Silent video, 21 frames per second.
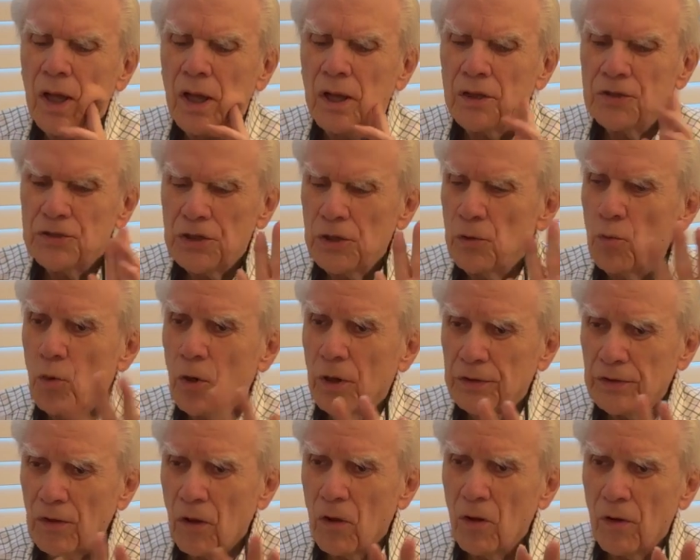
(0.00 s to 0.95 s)
she
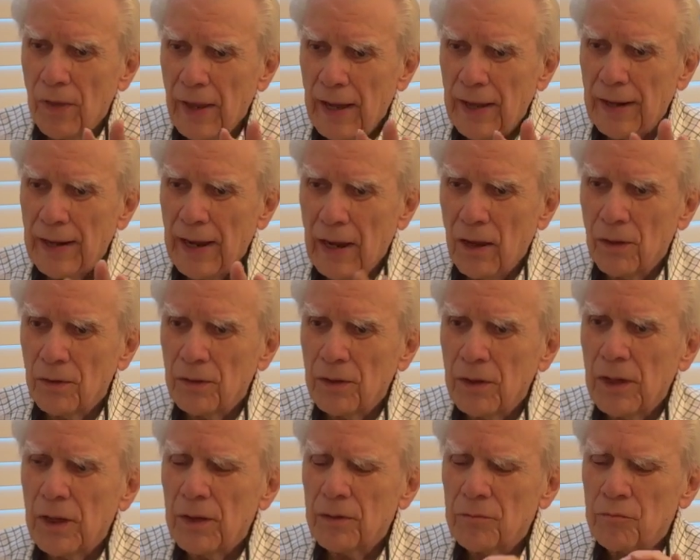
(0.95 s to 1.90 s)
worked all that out,
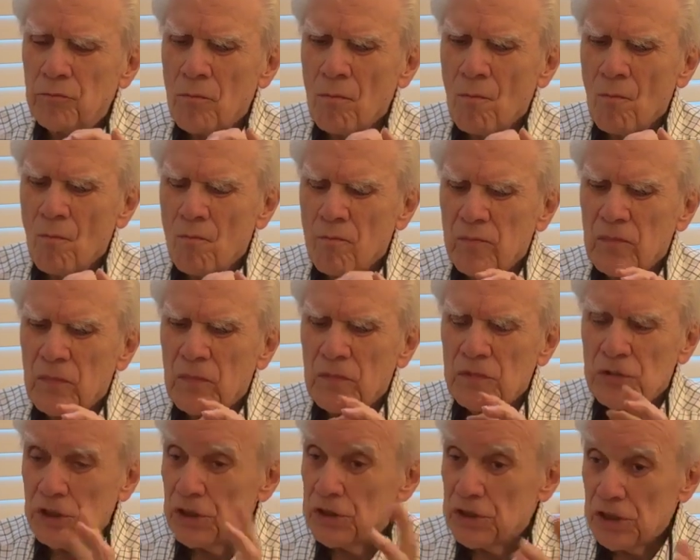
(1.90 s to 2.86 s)
and
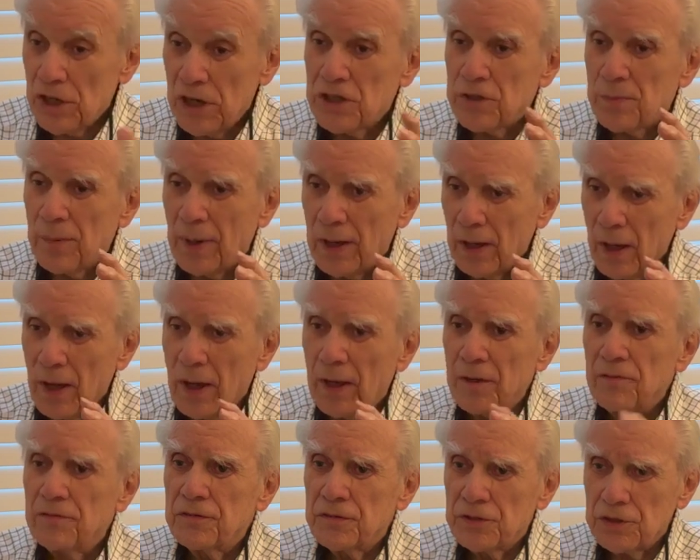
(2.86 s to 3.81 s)
she changed my
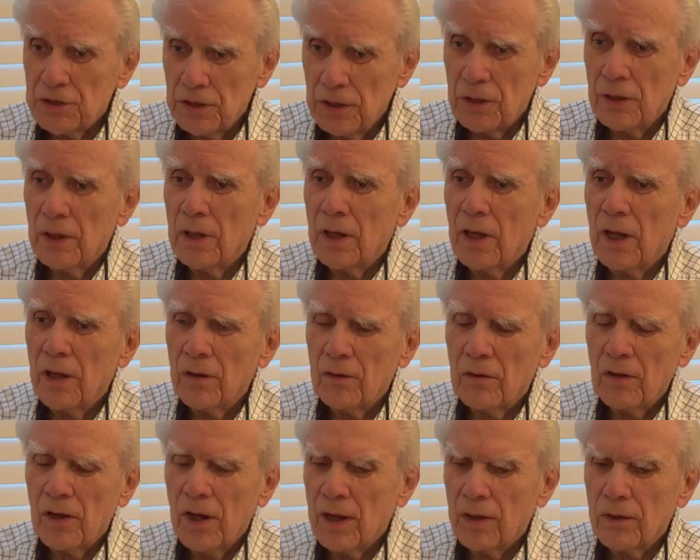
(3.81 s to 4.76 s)
life. She,
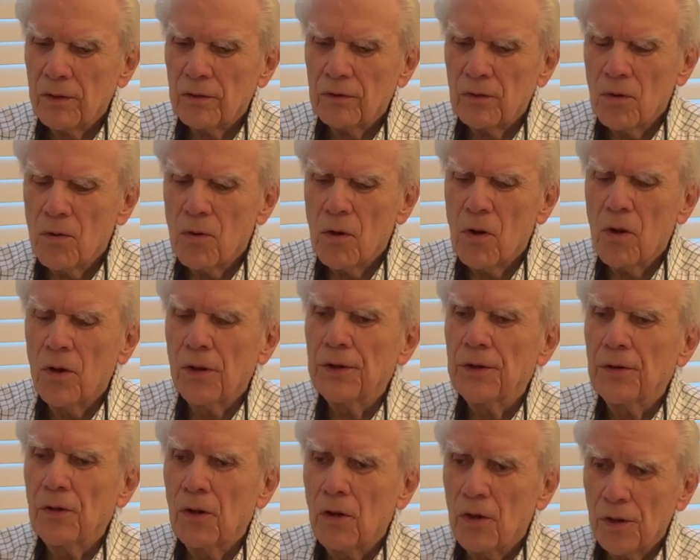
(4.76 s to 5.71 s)
I, I could go on
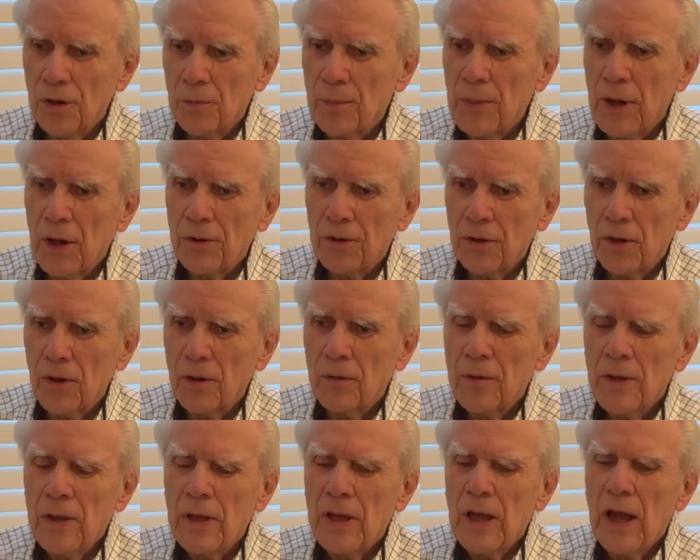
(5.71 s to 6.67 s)
and on about her.
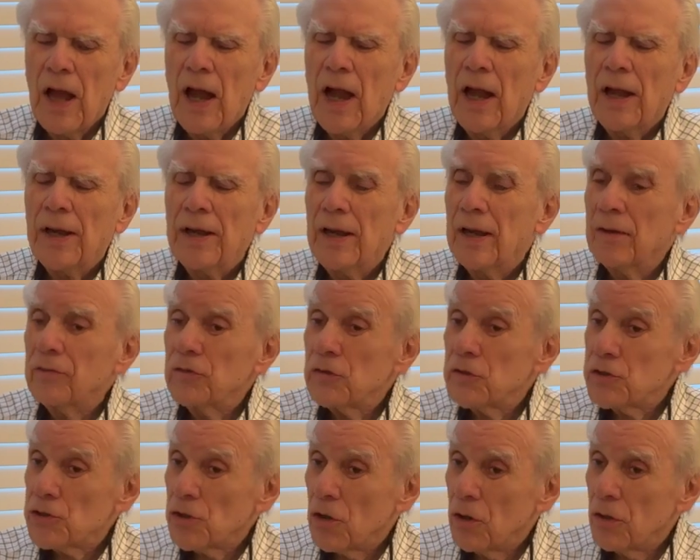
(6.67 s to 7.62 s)
I never
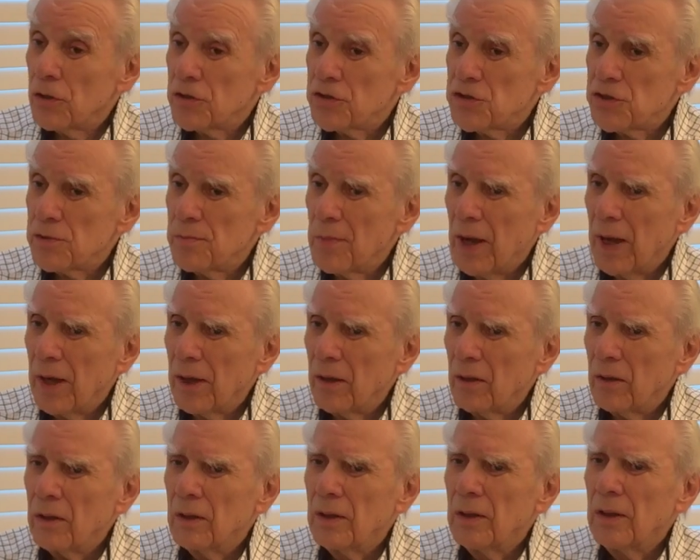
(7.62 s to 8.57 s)
saw her
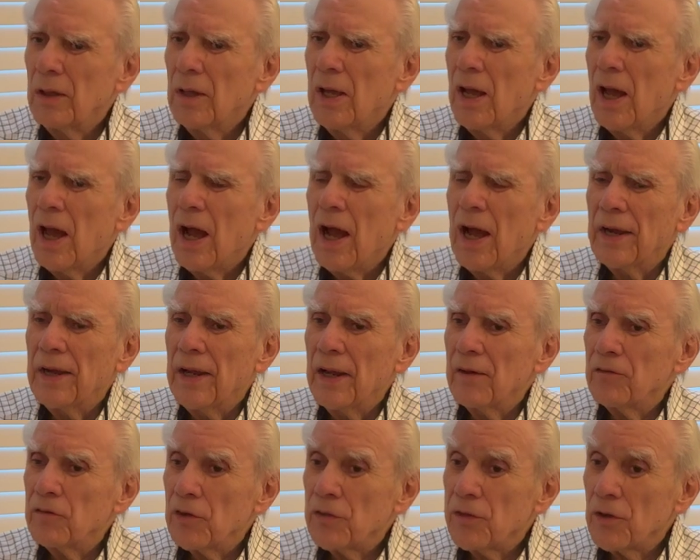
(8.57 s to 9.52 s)
smile. I
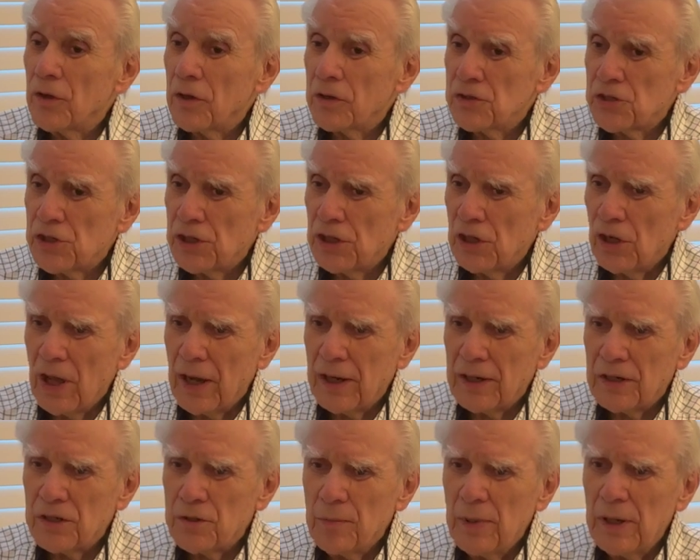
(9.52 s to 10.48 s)
never thought she
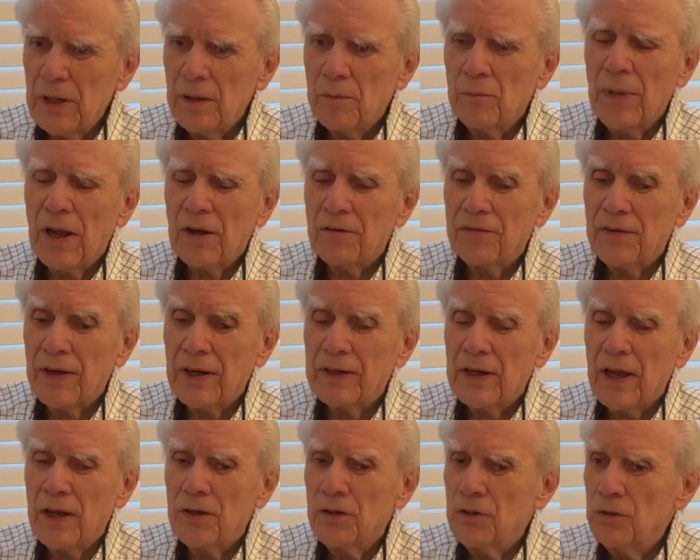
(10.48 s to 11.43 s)
liked me. Matter of fact,
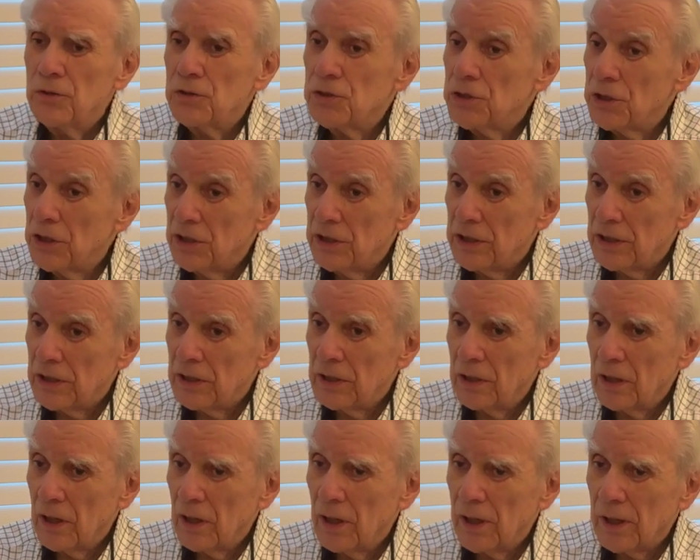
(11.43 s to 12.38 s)
I knew she
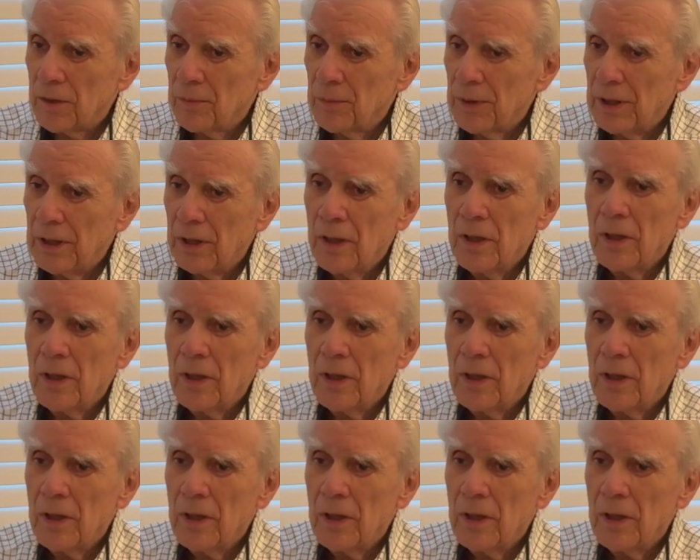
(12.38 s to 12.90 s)
didn't like me